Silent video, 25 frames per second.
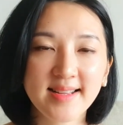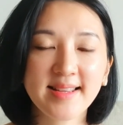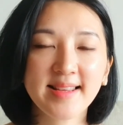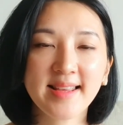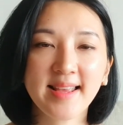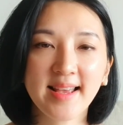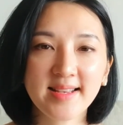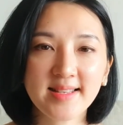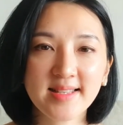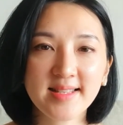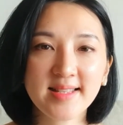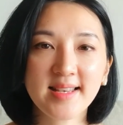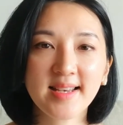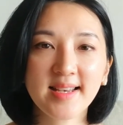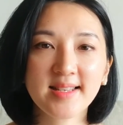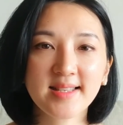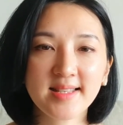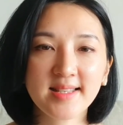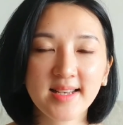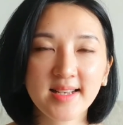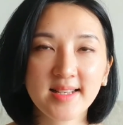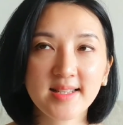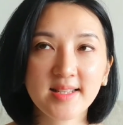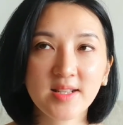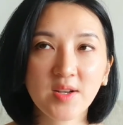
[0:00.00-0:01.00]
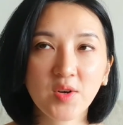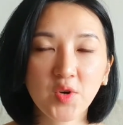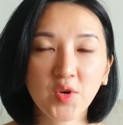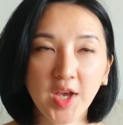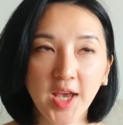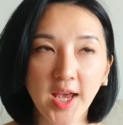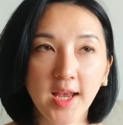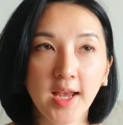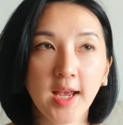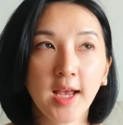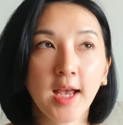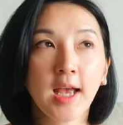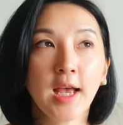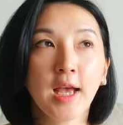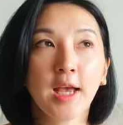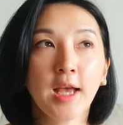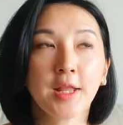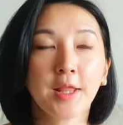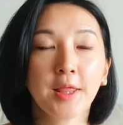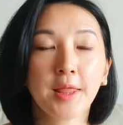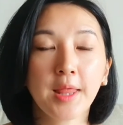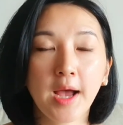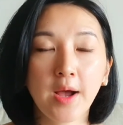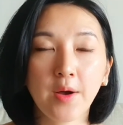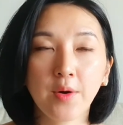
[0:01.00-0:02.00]
yes. Okay.
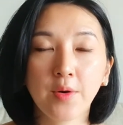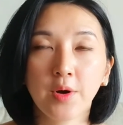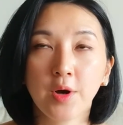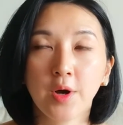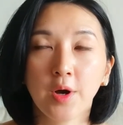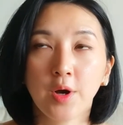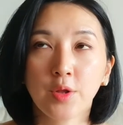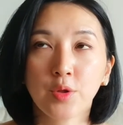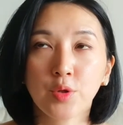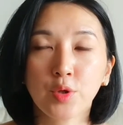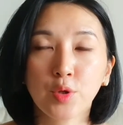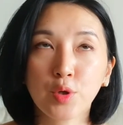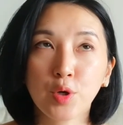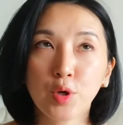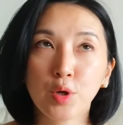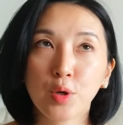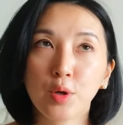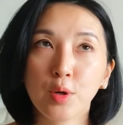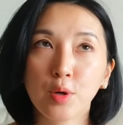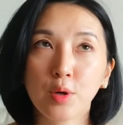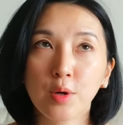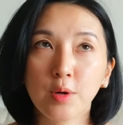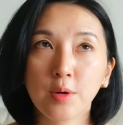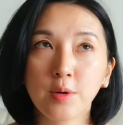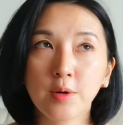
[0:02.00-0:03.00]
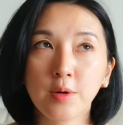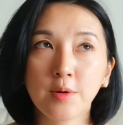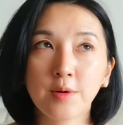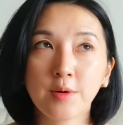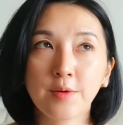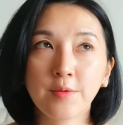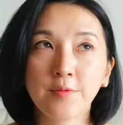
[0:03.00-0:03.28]
Now the